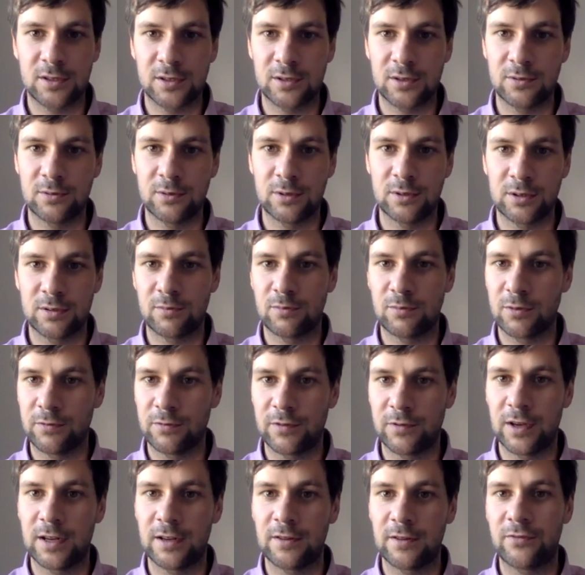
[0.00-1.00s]
So we're, we're
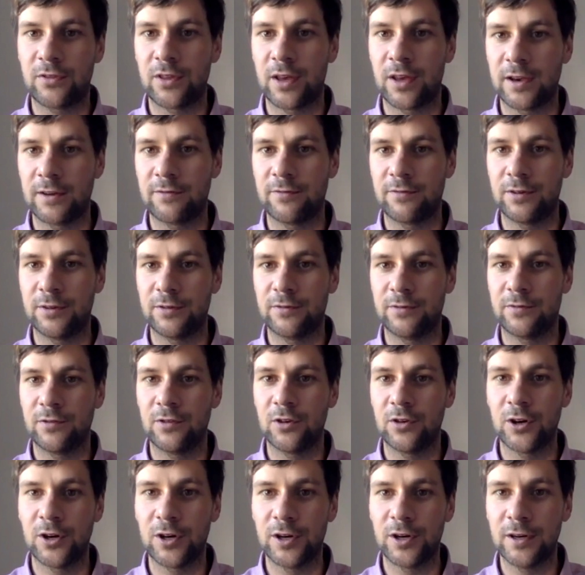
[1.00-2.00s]
very thankful
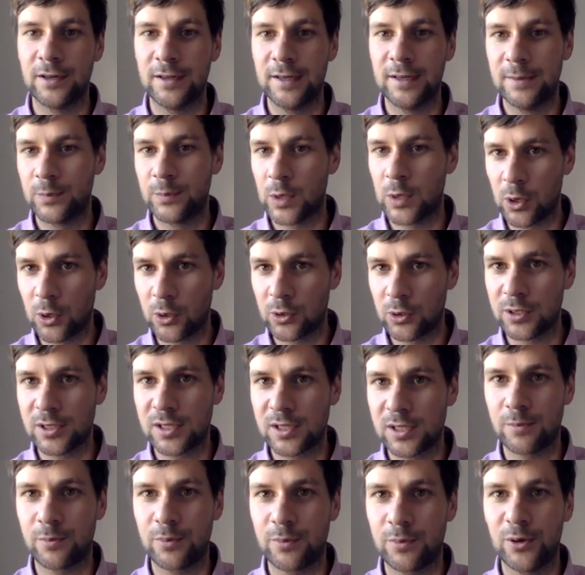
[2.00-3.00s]
for all the
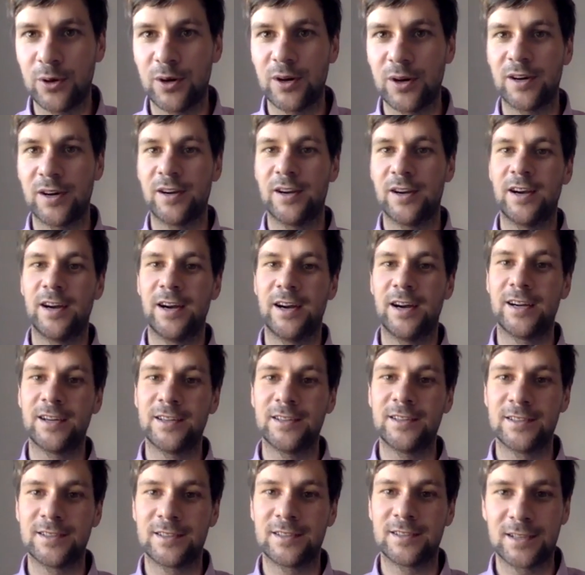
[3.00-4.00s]
support
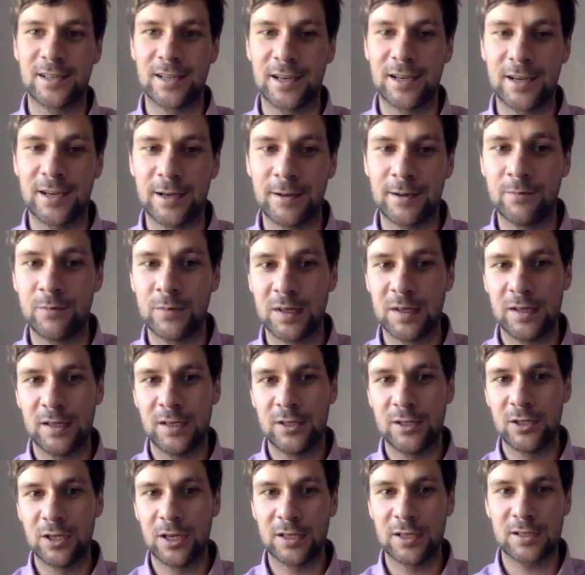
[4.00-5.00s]
and uh,
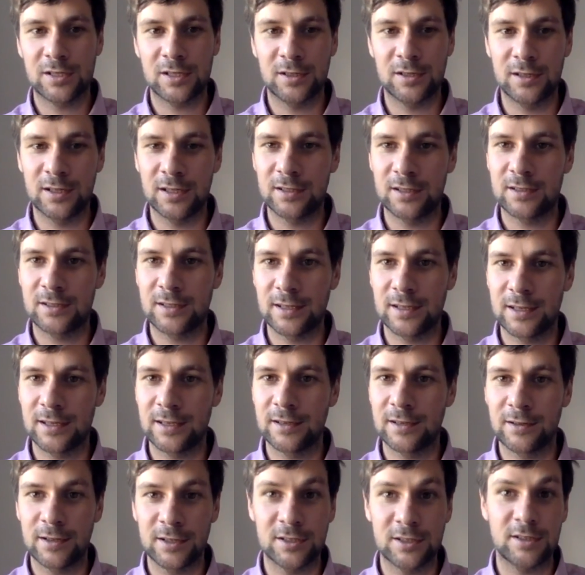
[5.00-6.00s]
yeah, it's great.
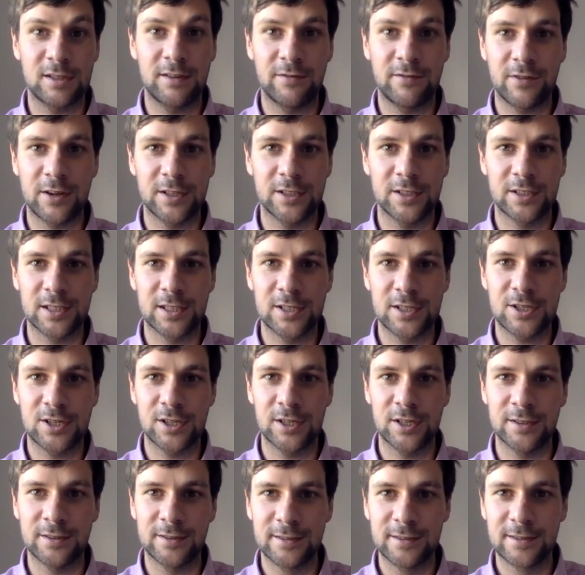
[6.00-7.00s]
it's great
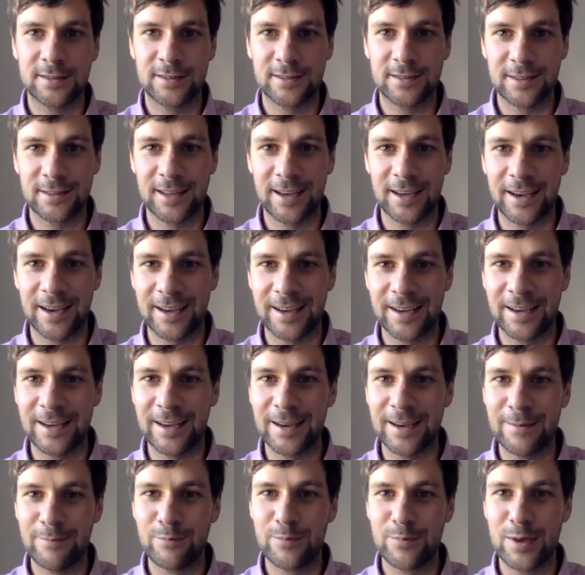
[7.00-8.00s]
validation that
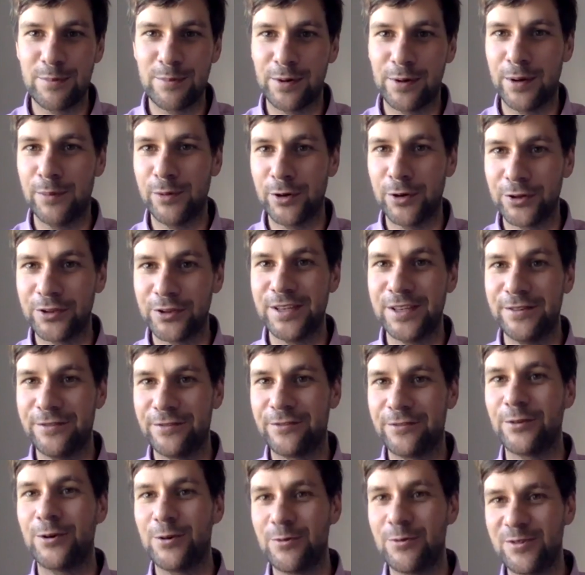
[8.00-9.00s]
uh, people believe
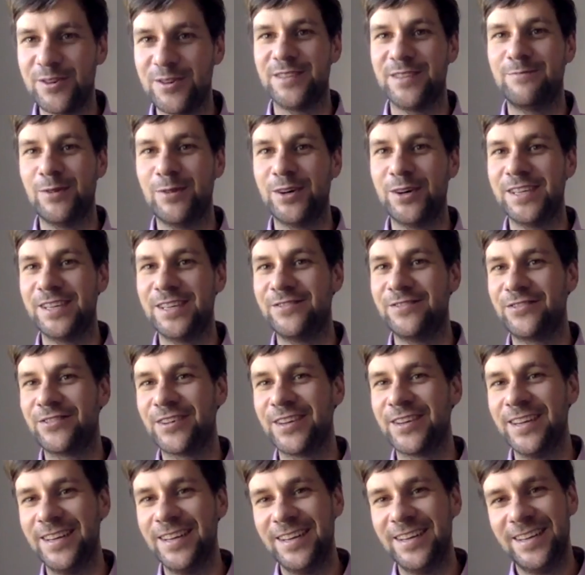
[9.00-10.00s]
what we believe.
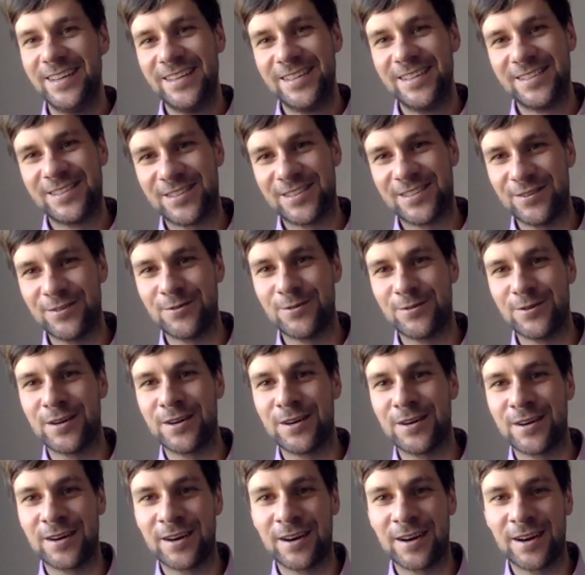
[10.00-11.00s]
So
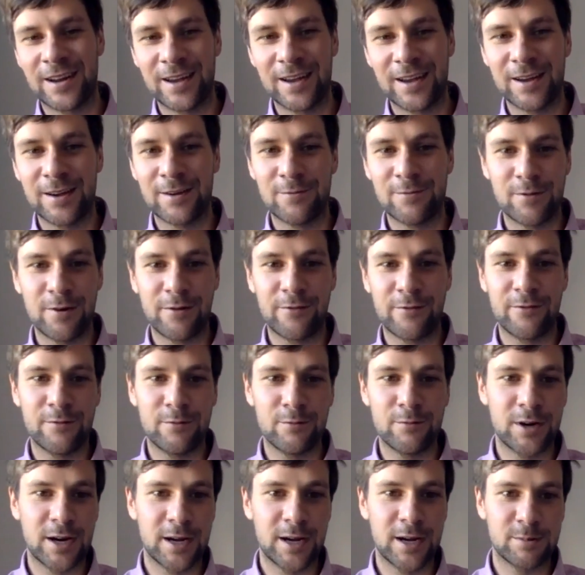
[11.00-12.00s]
we're uh, we're
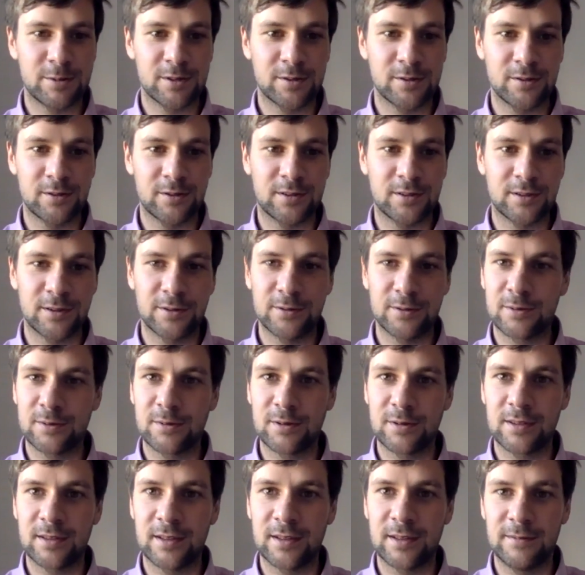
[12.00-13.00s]
we're absolutely thrilled
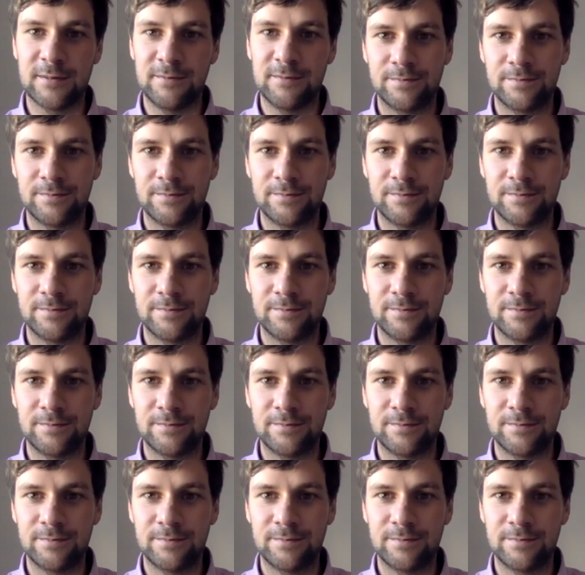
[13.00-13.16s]
with that.